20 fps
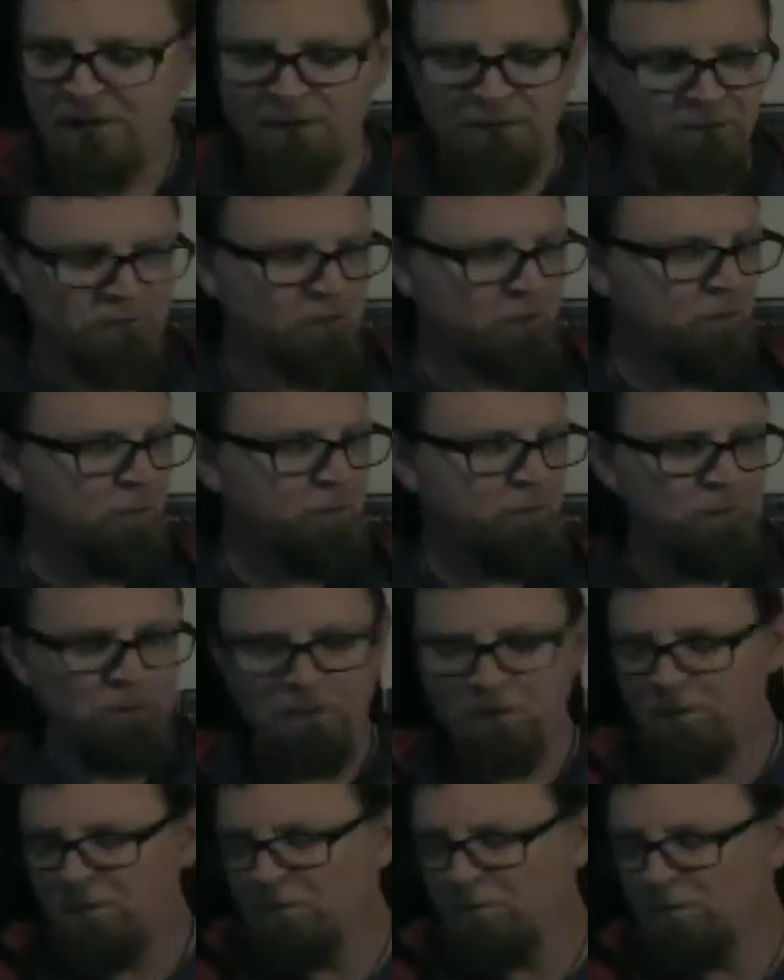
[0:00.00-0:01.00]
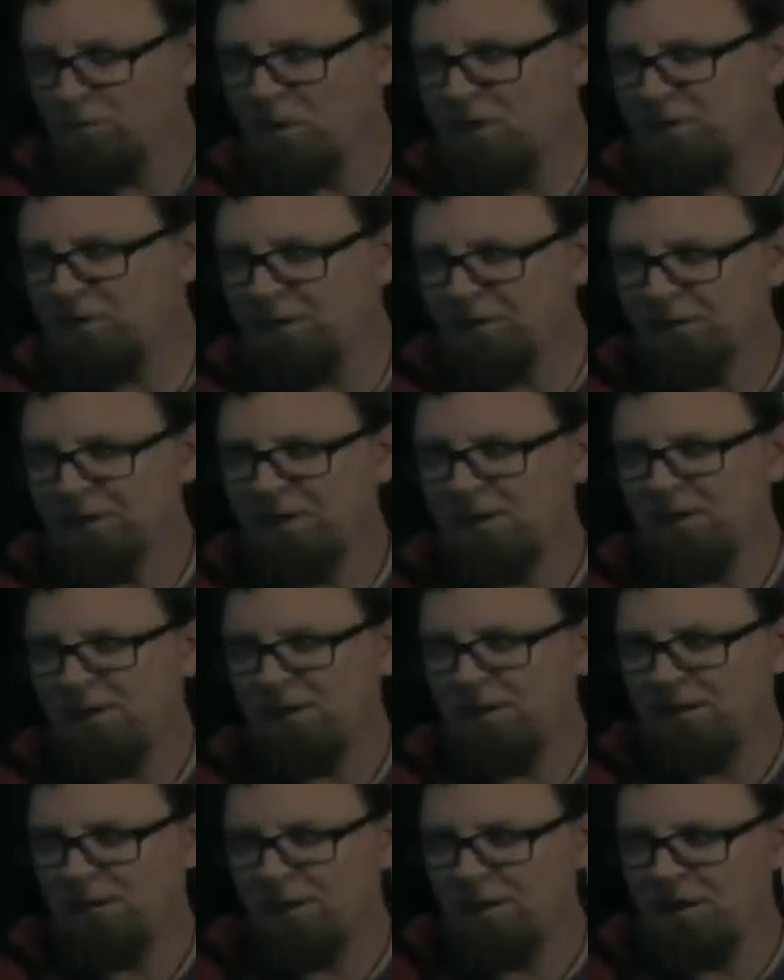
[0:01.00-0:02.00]
So,
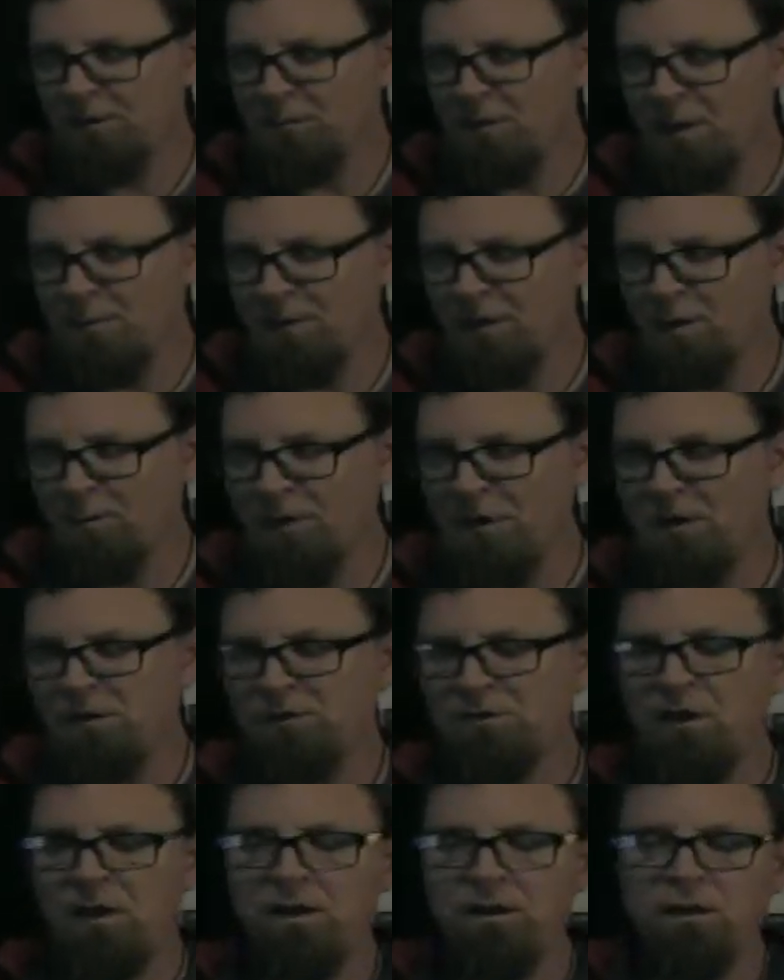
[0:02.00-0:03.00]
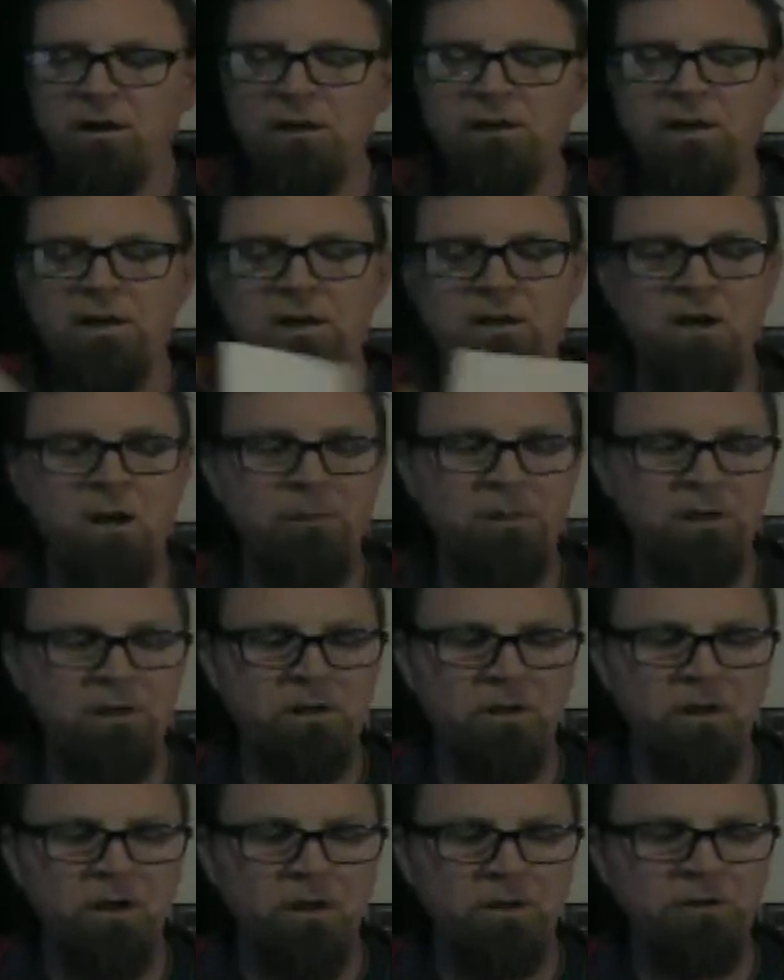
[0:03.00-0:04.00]
recently in my mailbox, I got a comic
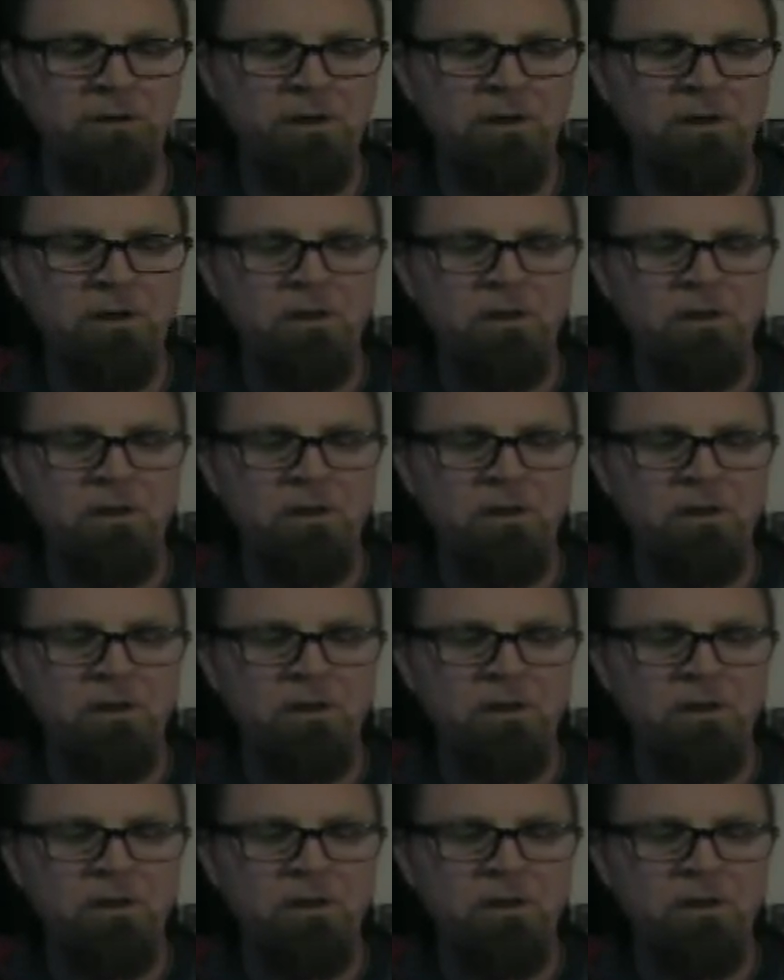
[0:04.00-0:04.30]
called